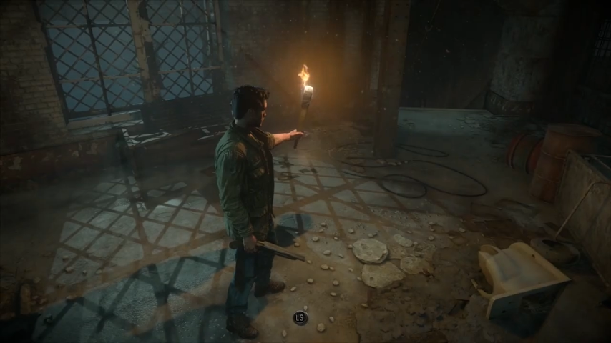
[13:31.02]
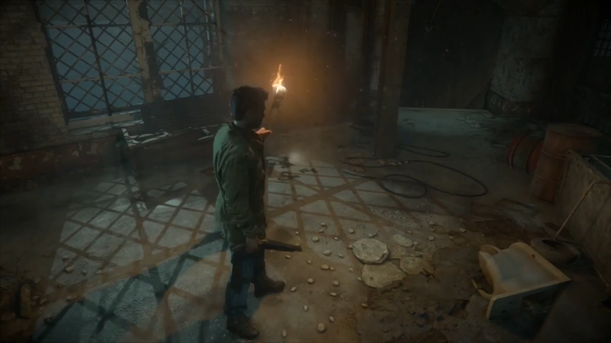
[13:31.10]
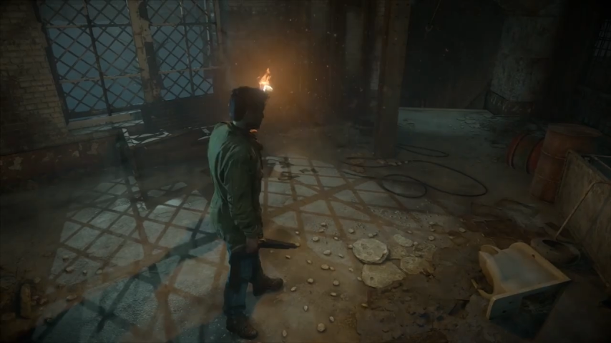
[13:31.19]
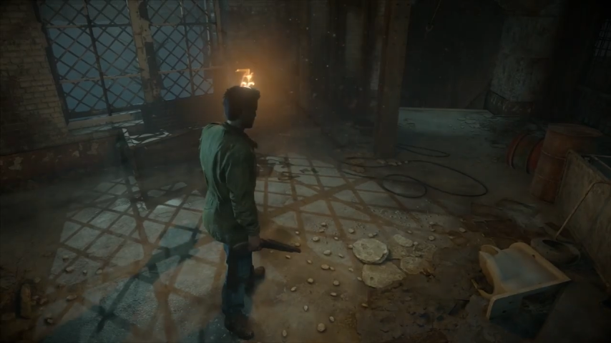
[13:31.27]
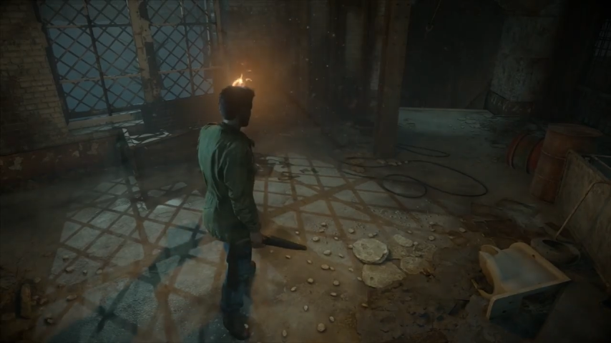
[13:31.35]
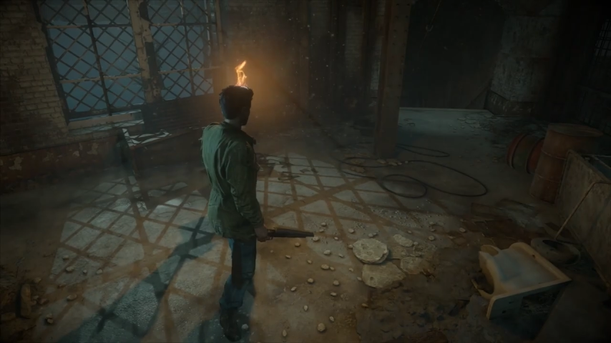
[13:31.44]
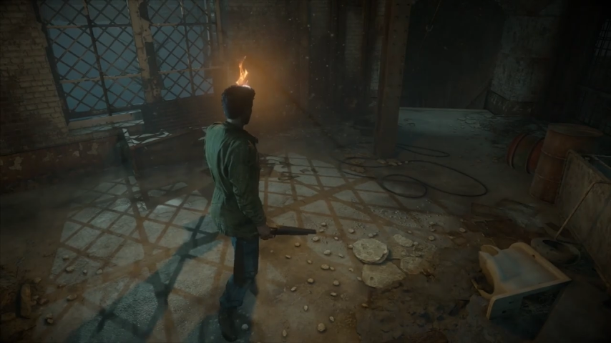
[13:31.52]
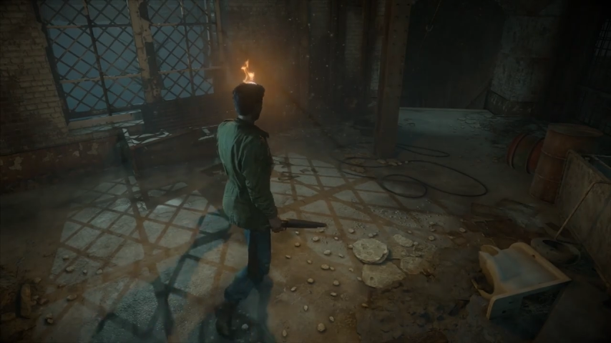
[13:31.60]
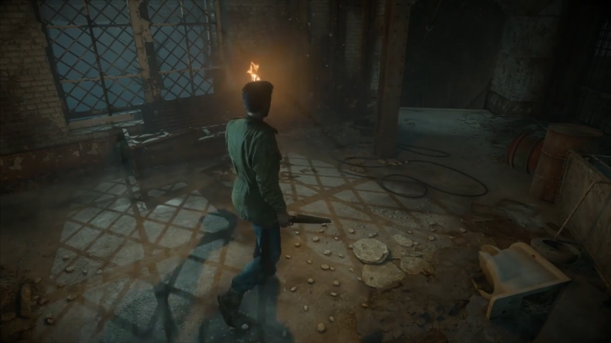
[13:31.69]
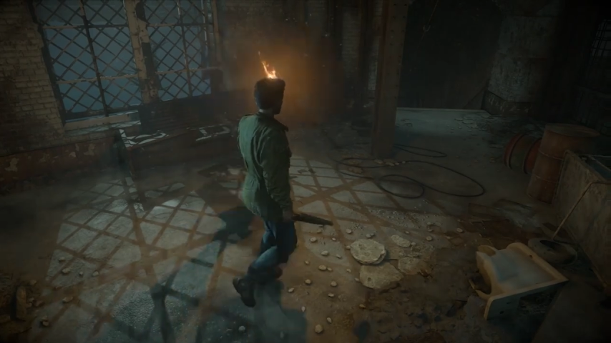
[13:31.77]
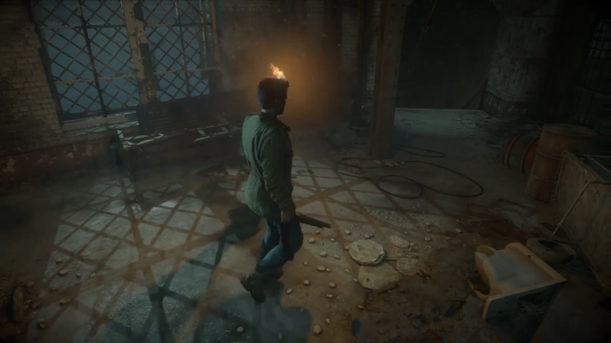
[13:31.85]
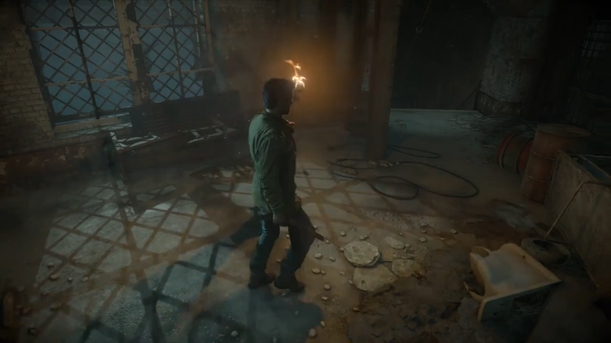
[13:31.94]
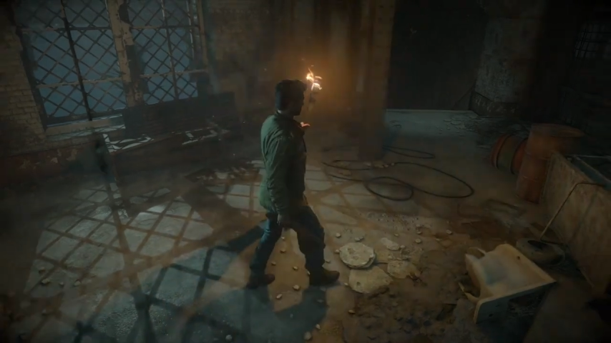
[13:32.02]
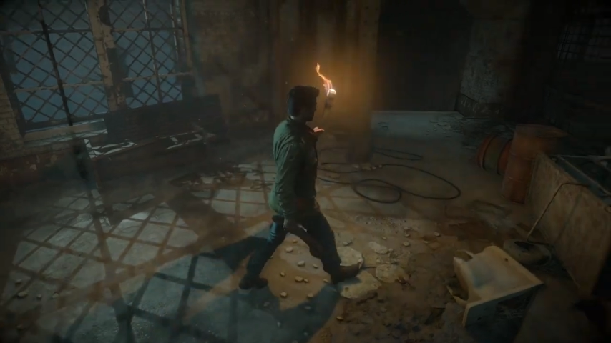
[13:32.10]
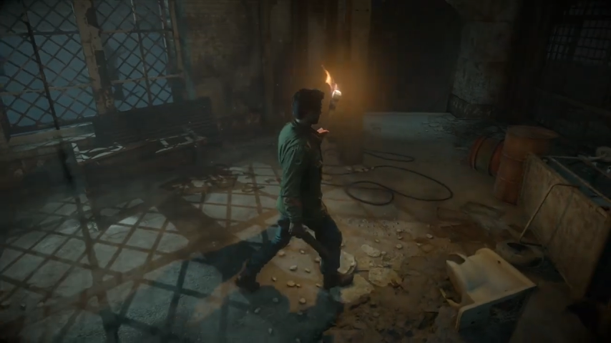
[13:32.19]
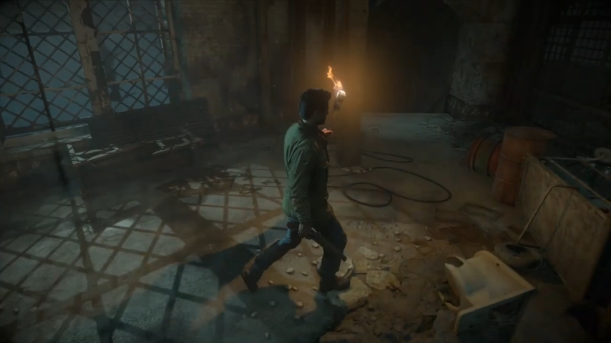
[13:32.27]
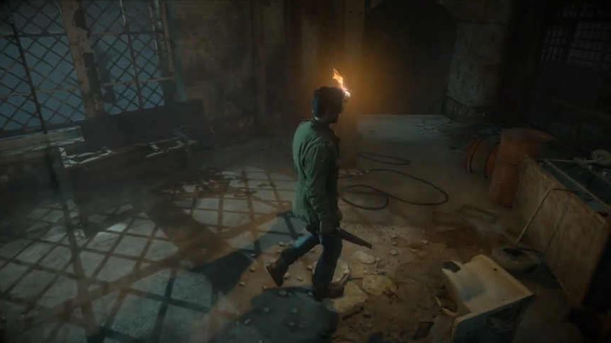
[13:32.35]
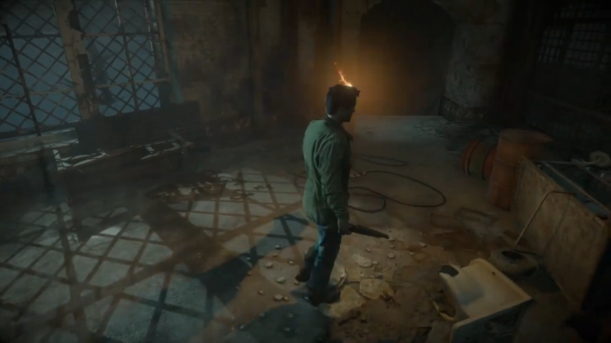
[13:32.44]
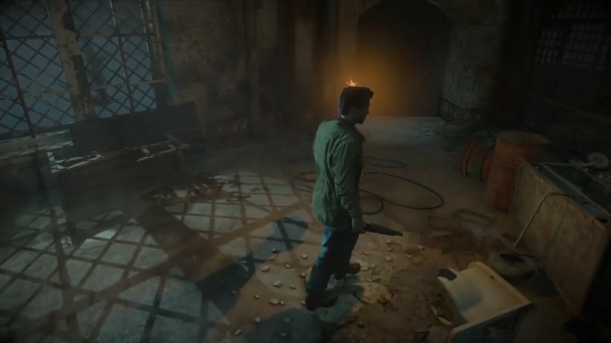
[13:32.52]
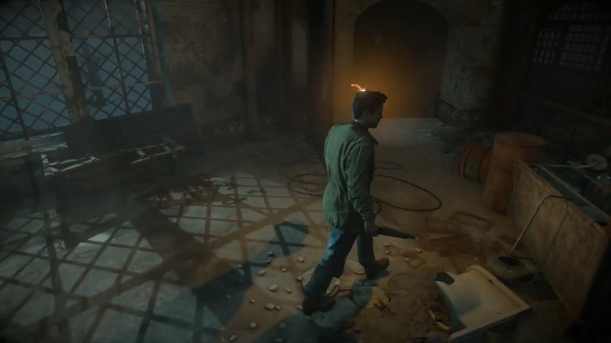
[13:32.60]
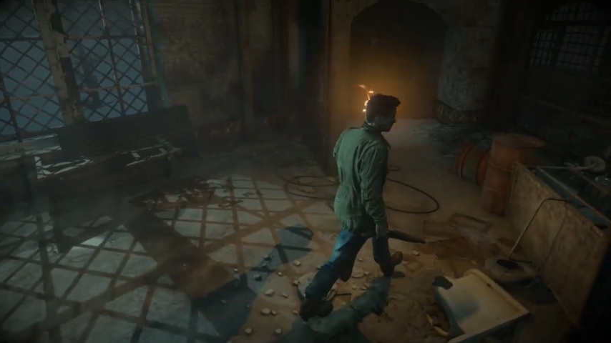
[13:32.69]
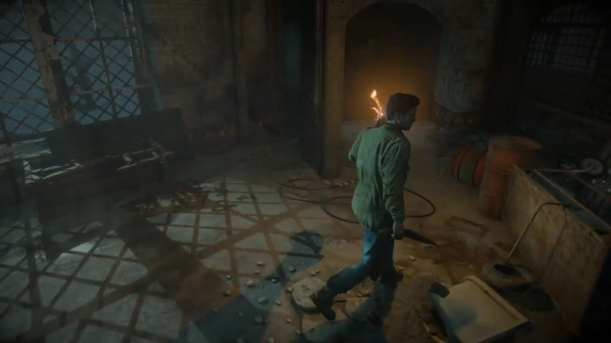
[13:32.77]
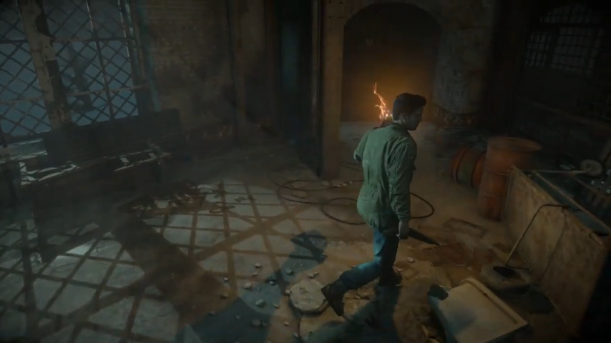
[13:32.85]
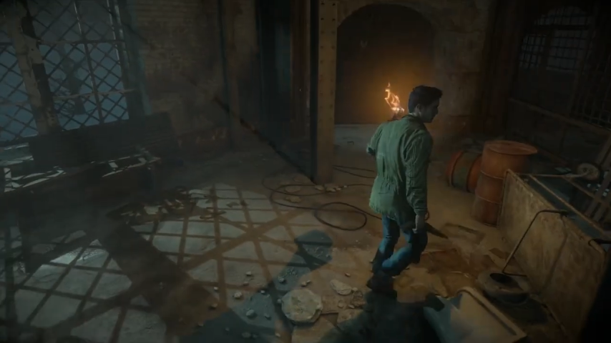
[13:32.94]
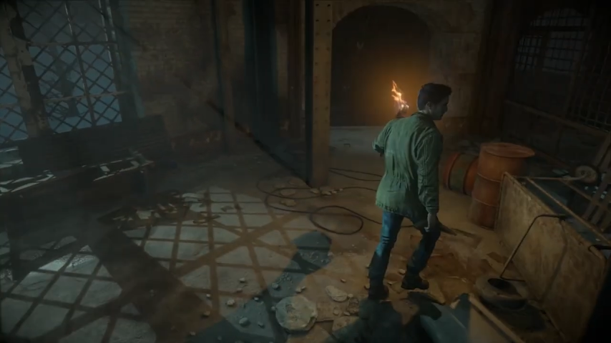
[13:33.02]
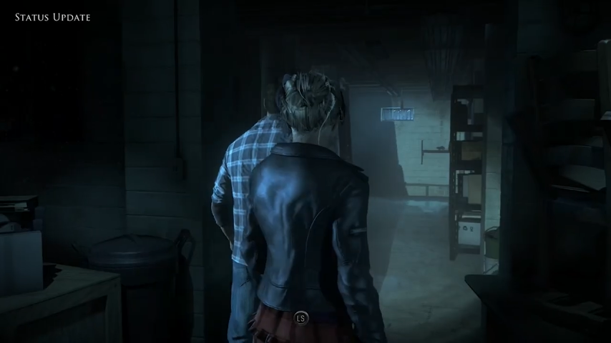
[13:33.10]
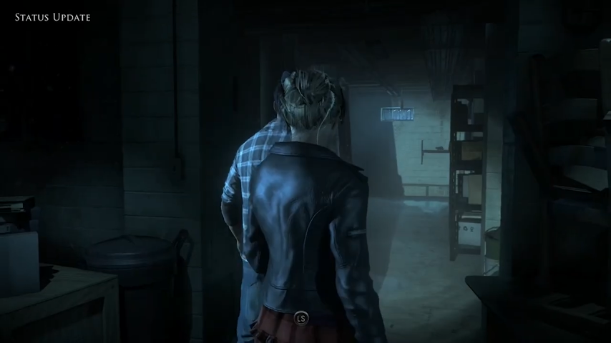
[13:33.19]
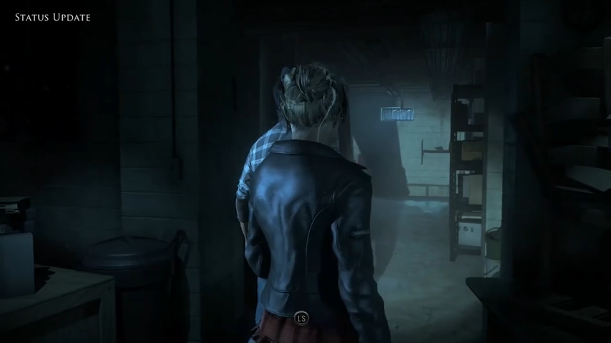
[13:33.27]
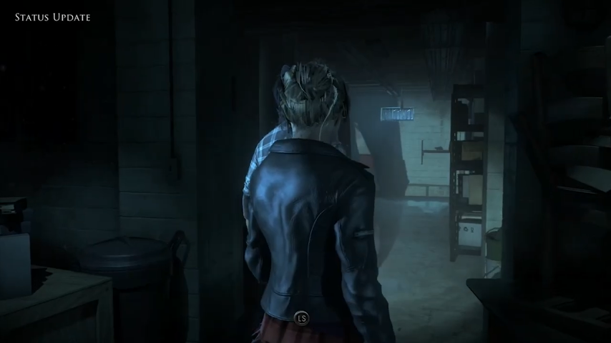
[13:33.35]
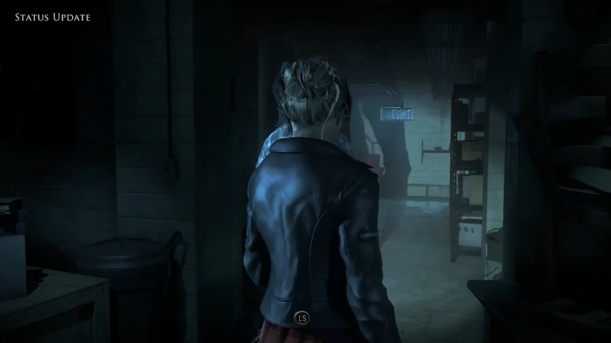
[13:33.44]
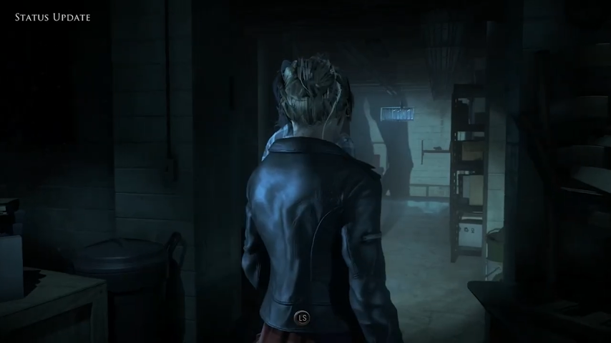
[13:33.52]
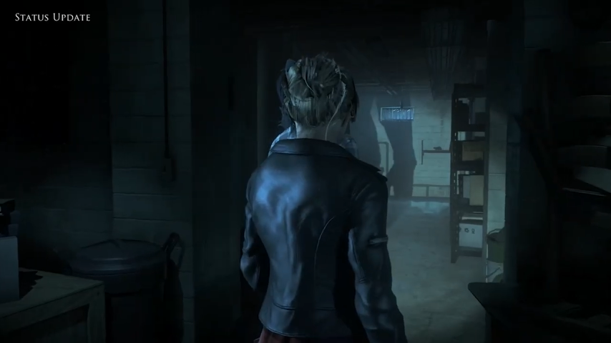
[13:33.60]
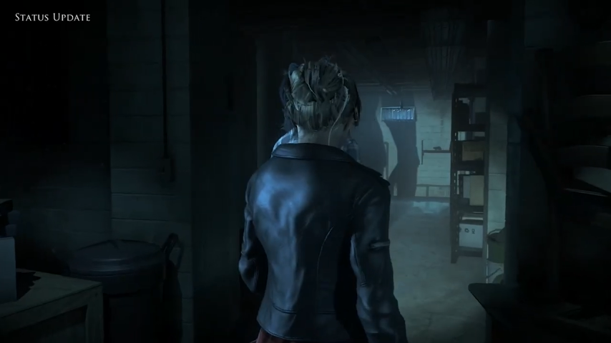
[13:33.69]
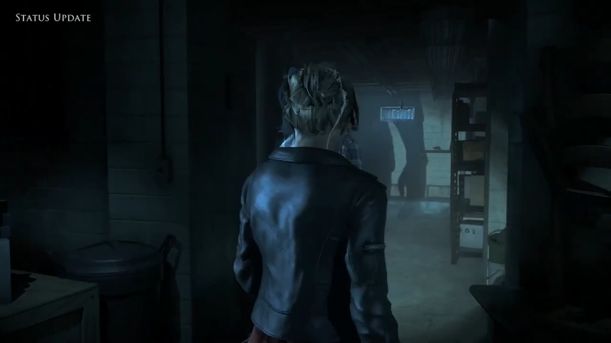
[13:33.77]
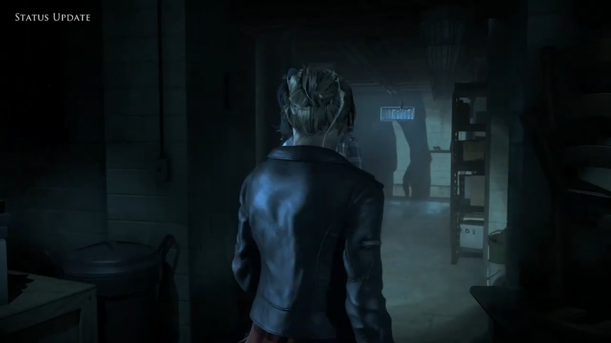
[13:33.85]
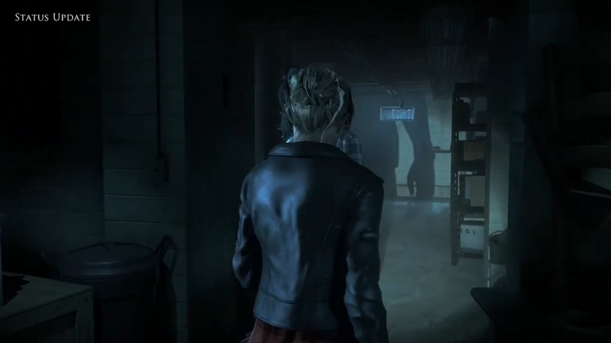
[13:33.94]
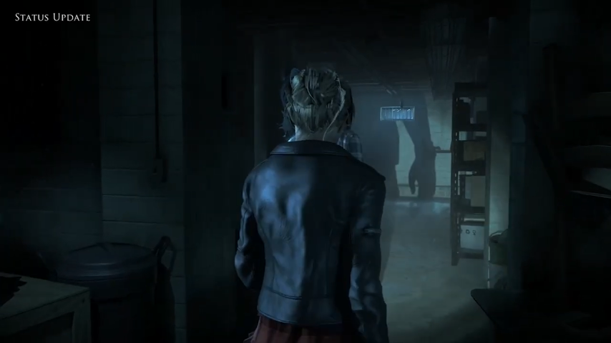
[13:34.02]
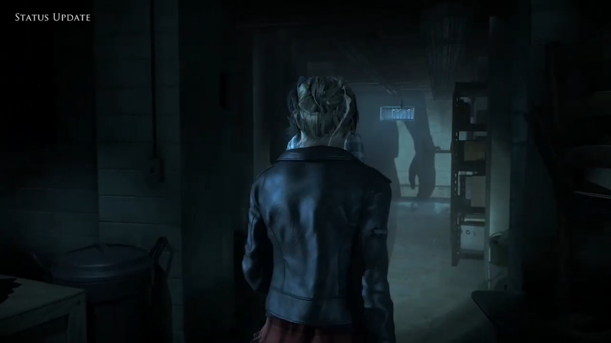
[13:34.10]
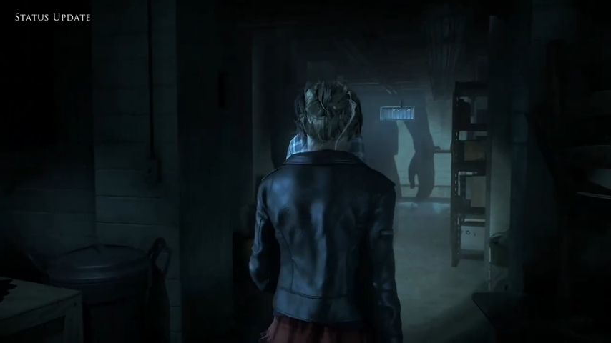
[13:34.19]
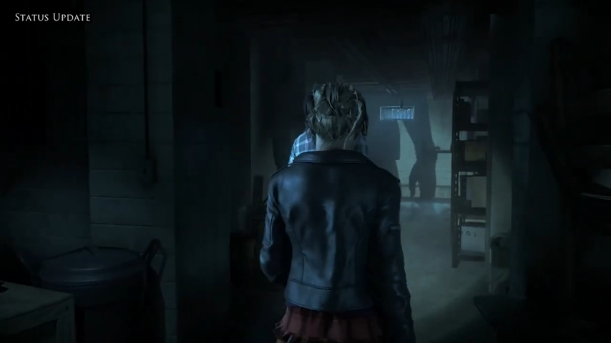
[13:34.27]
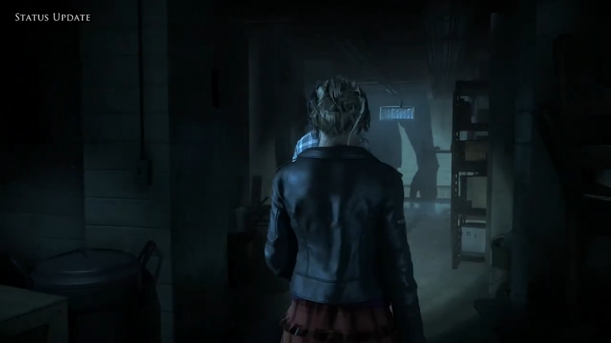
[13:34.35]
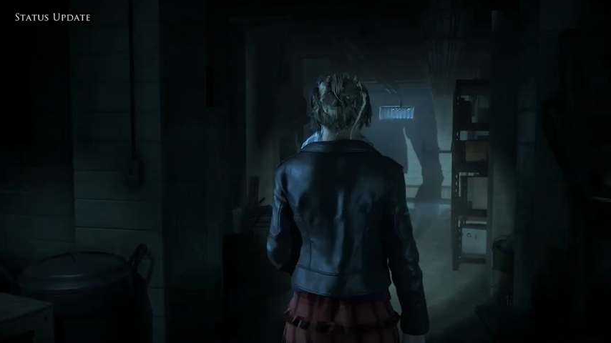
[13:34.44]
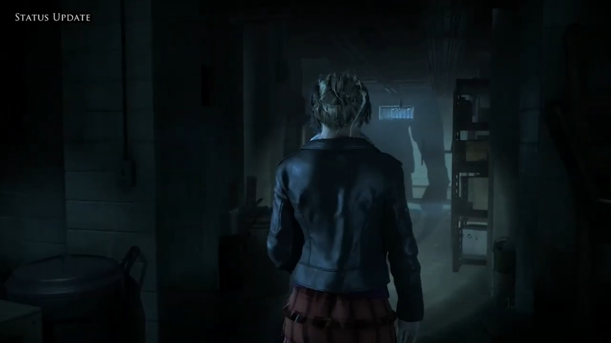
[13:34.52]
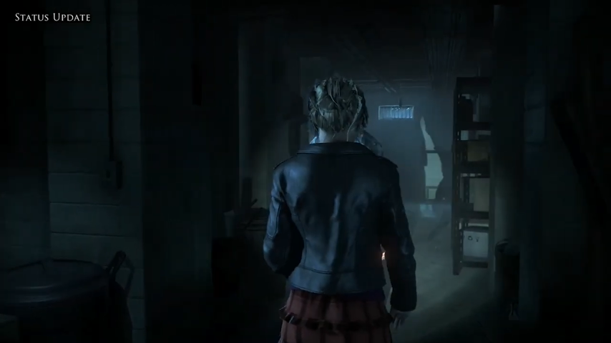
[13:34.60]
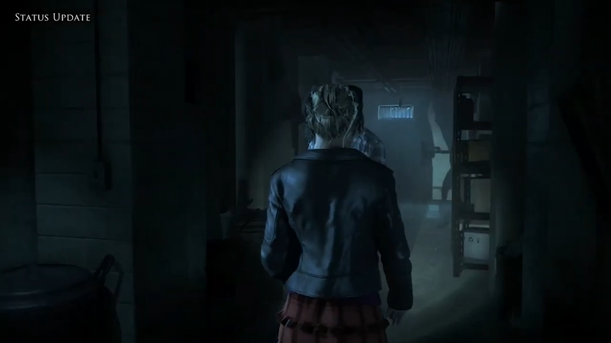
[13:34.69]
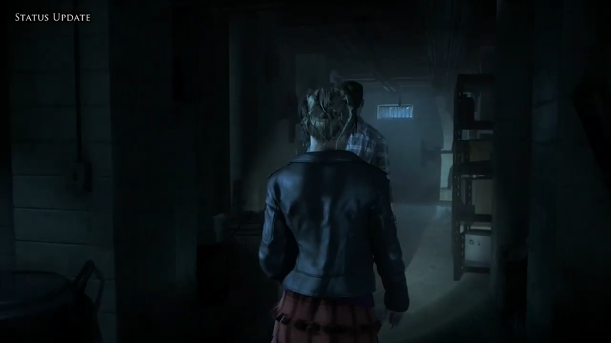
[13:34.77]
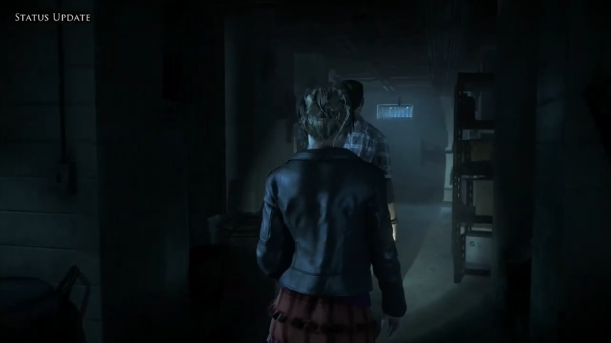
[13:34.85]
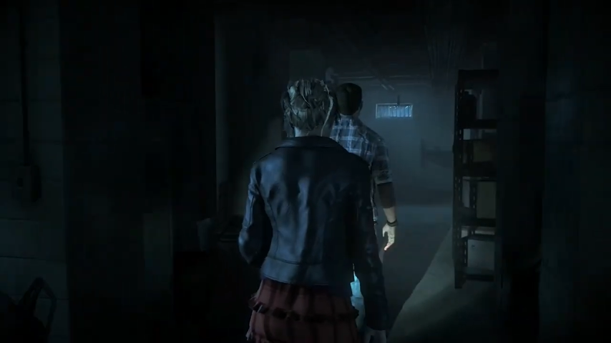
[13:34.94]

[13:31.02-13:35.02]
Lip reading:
[unreadable: no face in view]